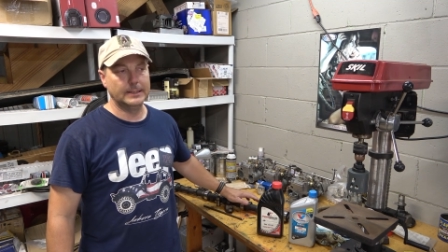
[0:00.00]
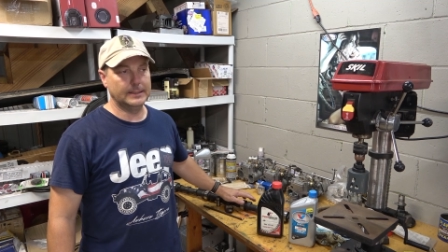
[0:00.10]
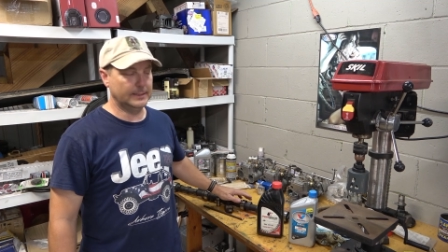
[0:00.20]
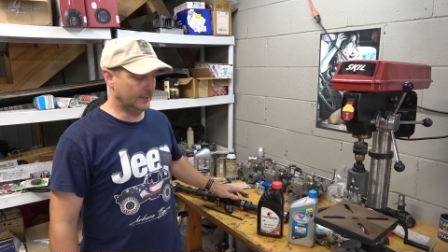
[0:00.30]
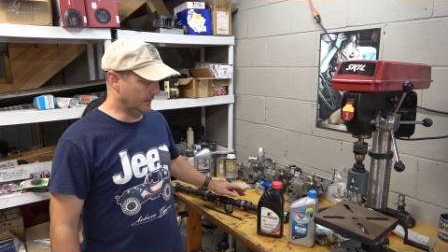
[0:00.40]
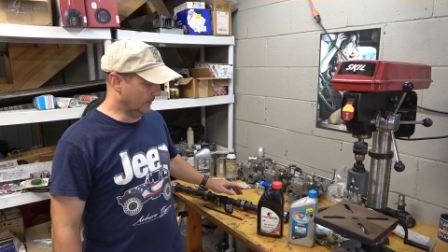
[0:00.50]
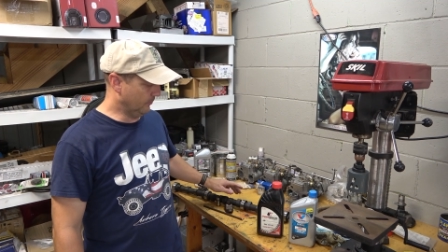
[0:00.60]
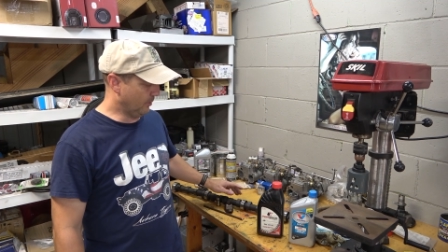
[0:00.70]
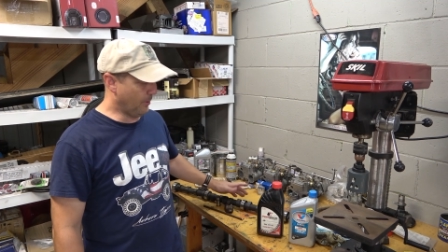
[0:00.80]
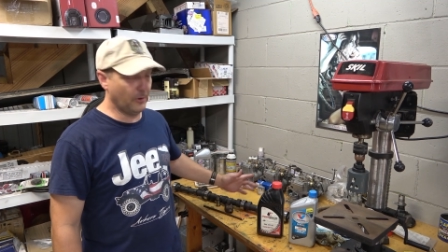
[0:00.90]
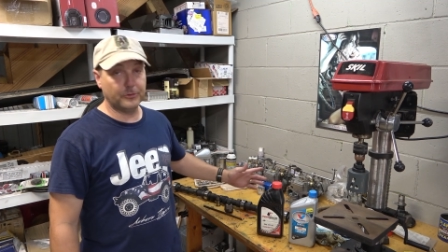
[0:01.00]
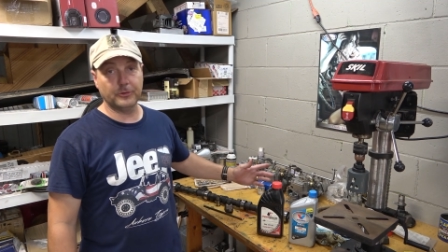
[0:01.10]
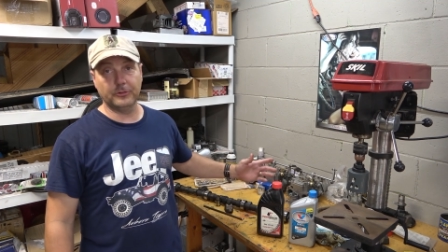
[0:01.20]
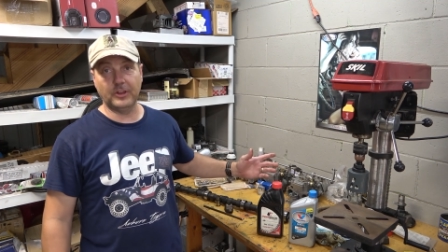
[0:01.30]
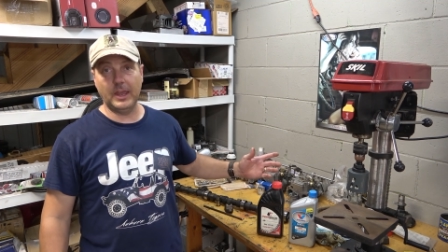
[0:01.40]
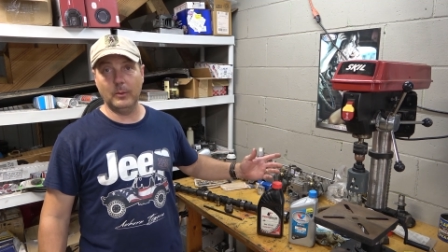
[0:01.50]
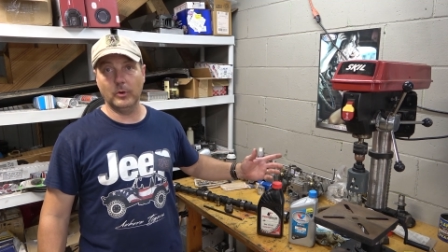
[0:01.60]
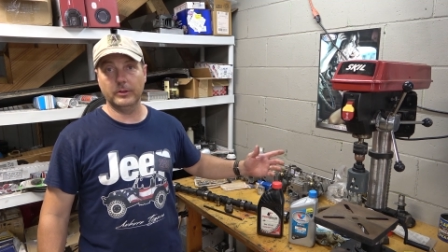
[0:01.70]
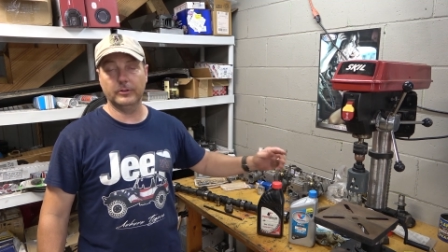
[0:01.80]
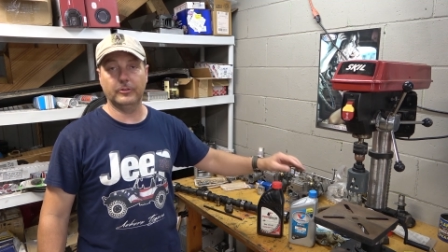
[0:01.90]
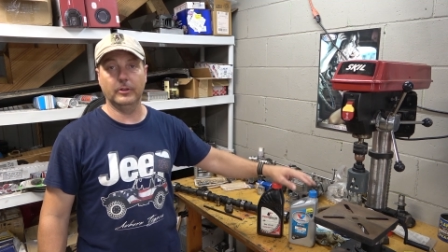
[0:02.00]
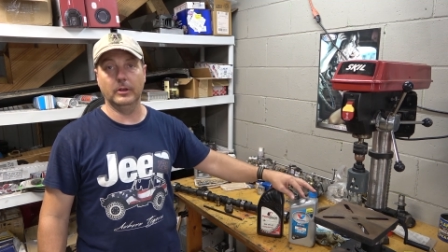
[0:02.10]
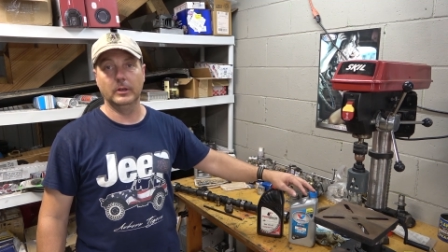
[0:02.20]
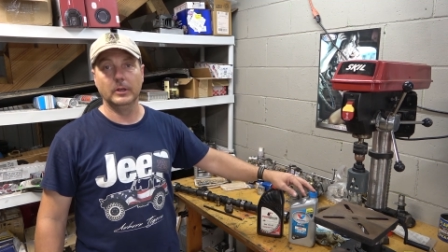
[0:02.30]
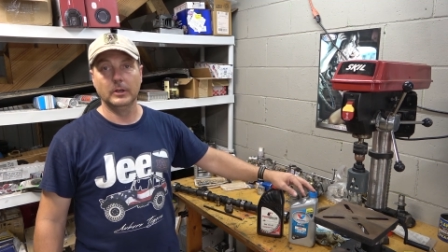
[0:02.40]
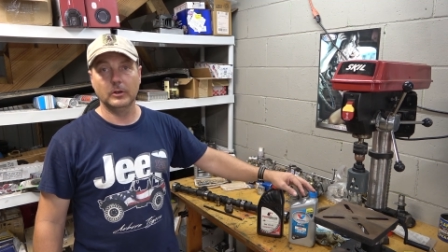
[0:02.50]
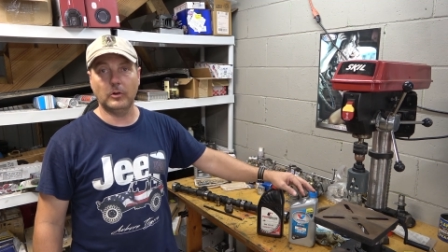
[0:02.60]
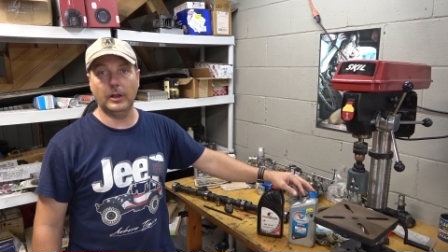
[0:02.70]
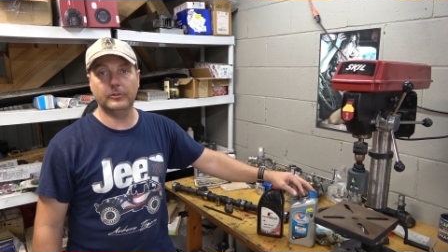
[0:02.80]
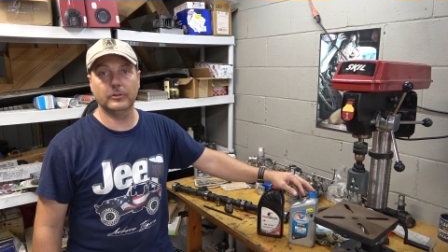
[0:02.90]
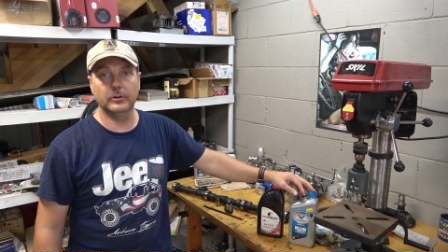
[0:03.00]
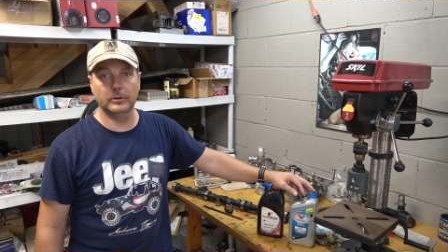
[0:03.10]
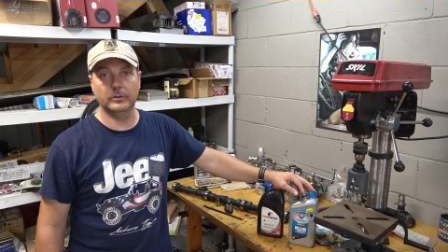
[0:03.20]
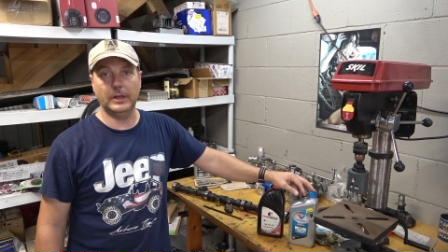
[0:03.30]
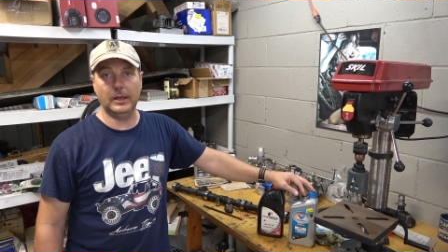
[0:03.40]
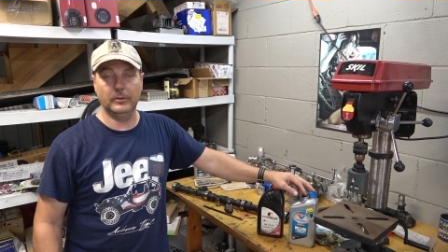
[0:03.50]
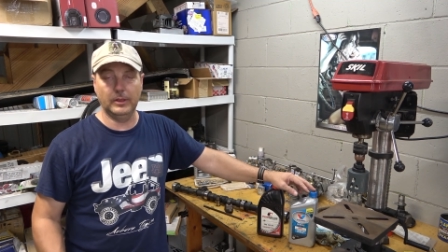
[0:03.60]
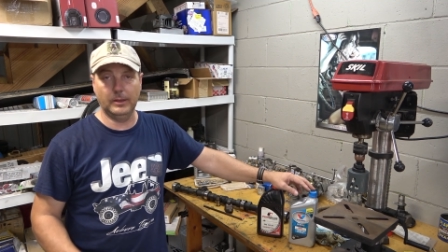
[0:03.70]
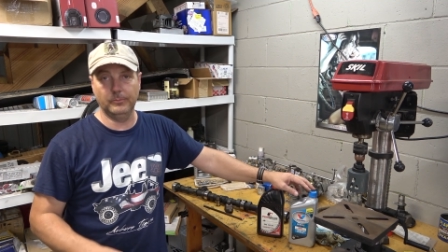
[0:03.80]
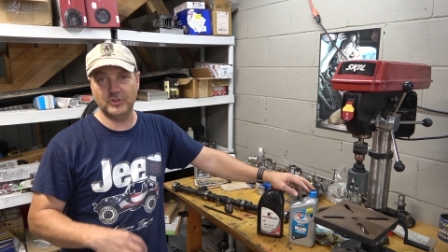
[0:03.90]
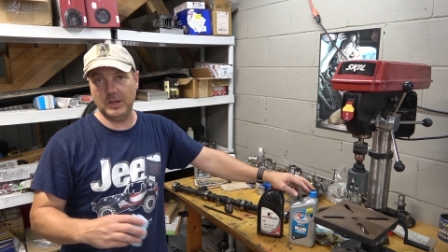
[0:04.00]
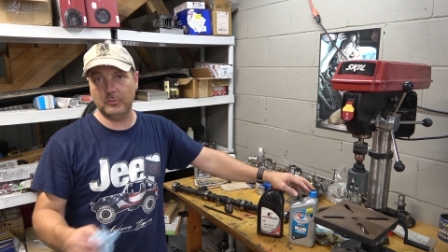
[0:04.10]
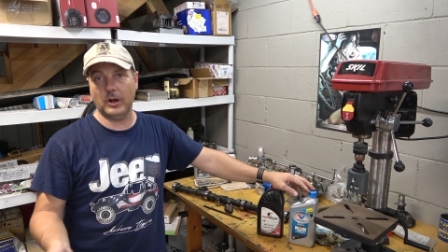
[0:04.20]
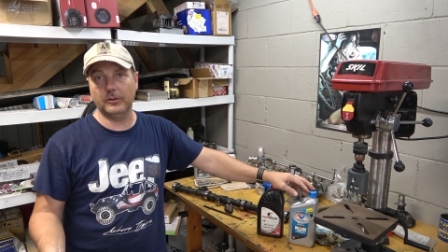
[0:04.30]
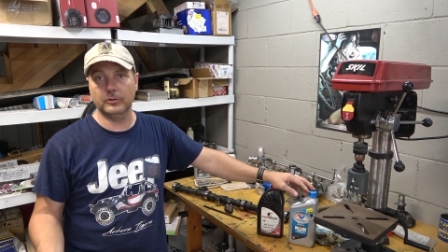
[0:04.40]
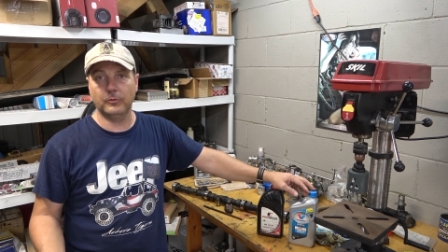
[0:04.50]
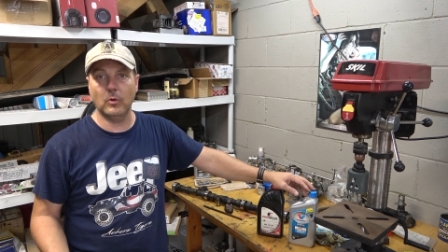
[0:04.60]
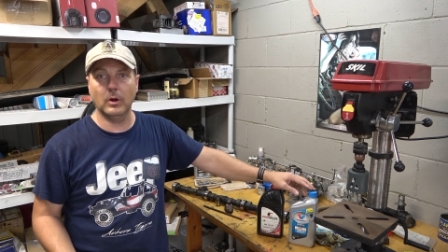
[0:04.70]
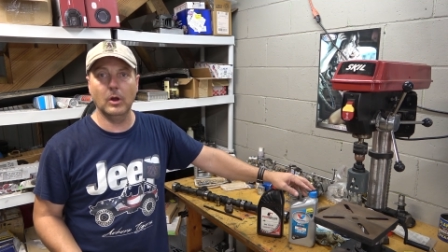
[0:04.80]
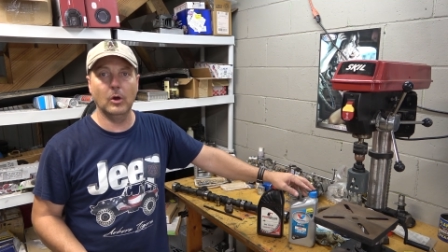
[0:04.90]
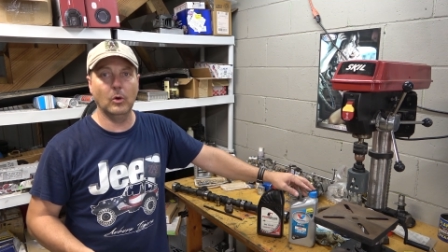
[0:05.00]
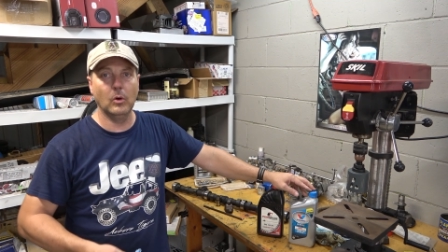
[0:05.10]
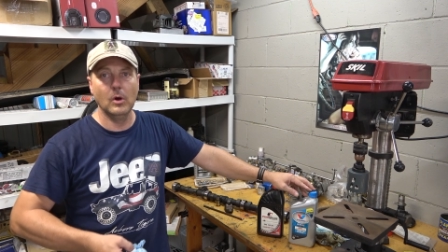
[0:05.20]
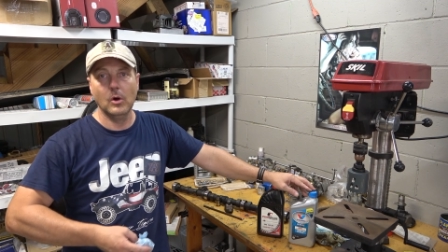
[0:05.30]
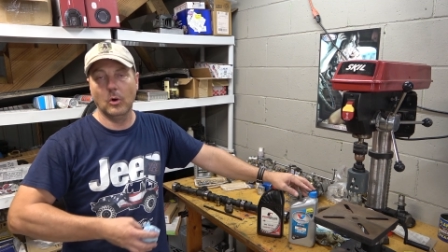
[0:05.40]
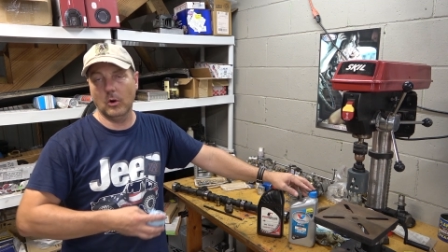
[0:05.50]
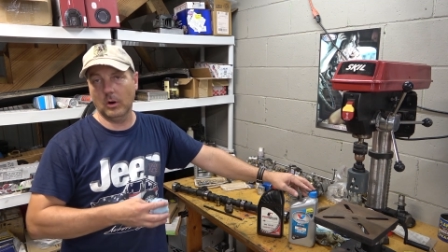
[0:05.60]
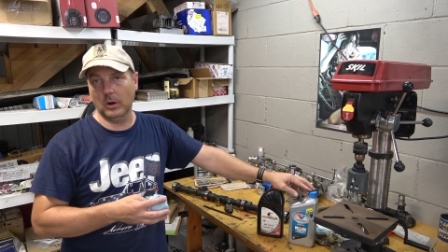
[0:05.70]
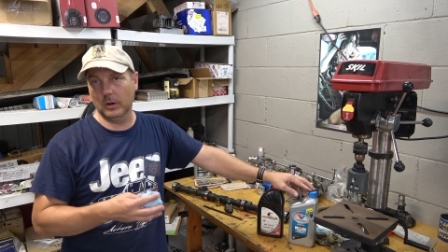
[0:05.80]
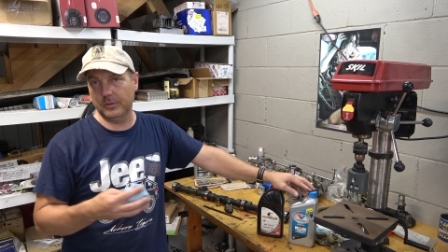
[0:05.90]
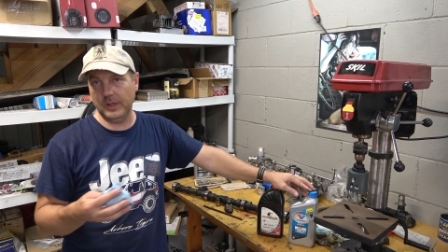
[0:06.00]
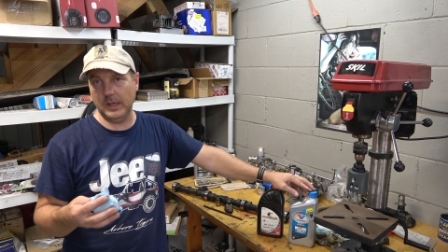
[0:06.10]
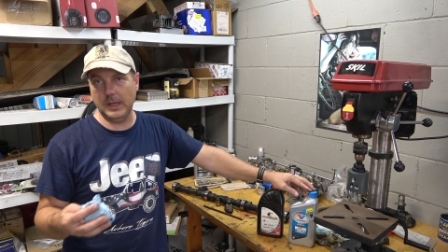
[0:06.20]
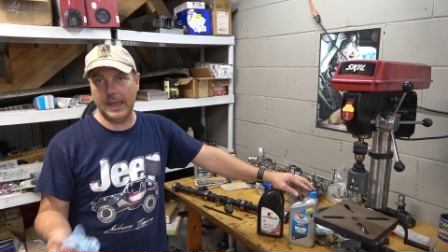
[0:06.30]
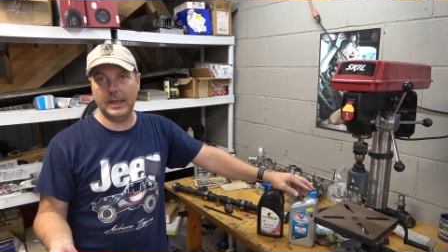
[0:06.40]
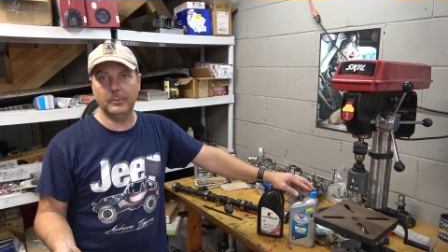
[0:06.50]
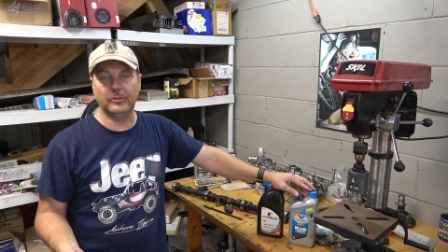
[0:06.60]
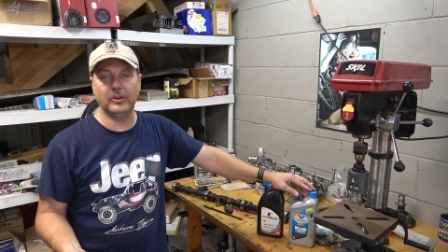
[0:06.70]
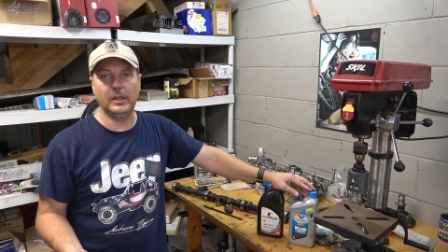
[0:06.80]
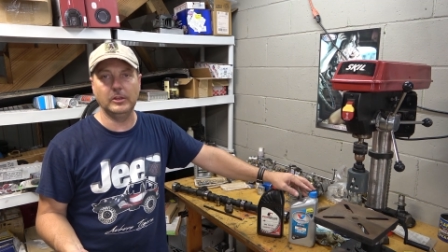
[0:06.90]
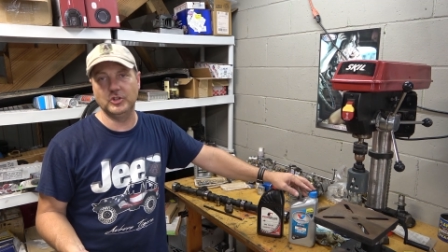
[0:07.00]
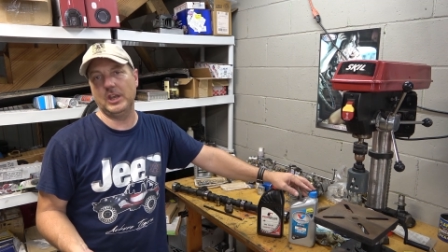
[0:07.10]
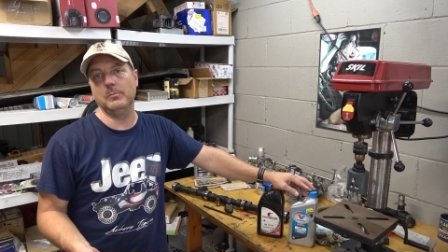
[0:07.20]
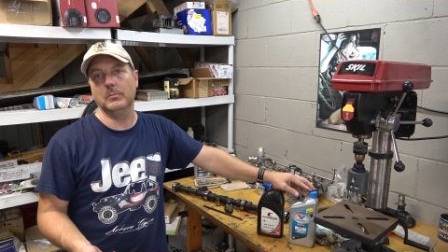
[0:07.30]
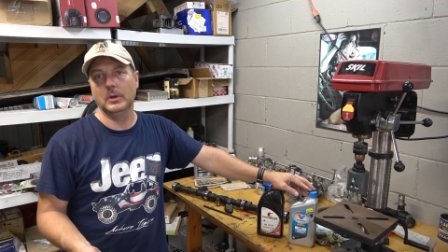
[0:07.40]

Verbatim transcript: Uh, components are the same, whether it's the Chrysler, the, the Jeep Chrysler 4.0 or the AMC Jeep